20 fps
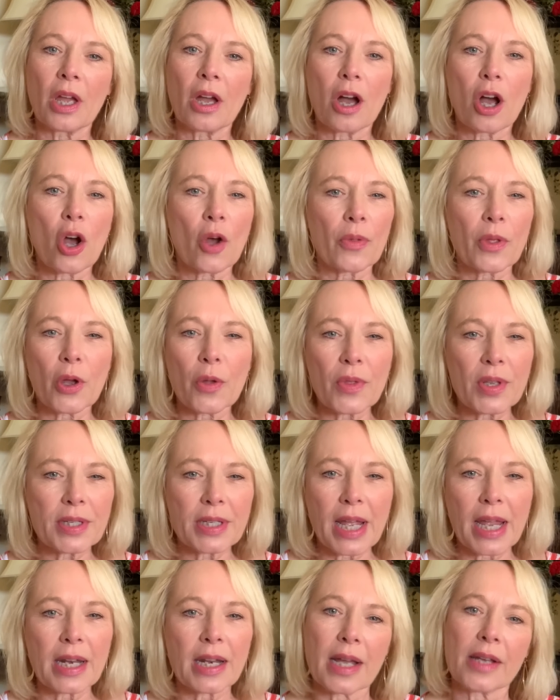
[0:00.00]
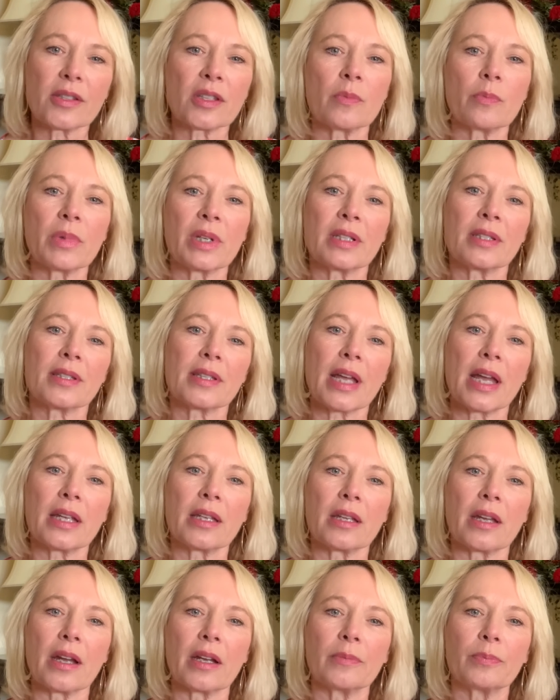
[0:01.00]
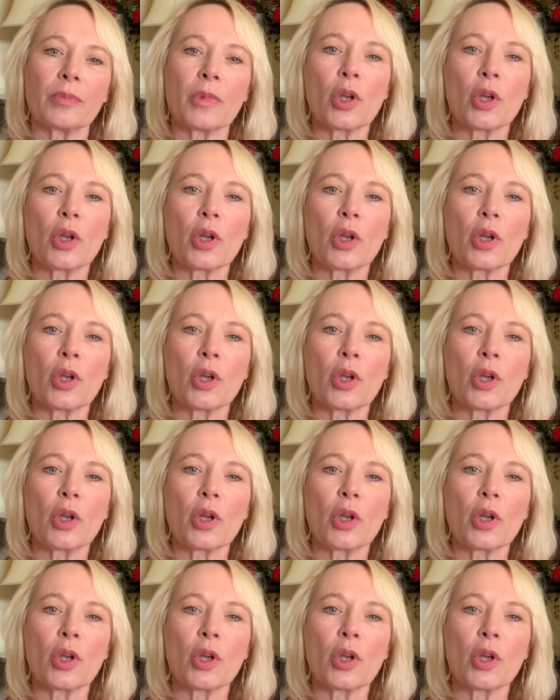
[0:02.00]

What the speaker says: Although the date hasn't been set yet,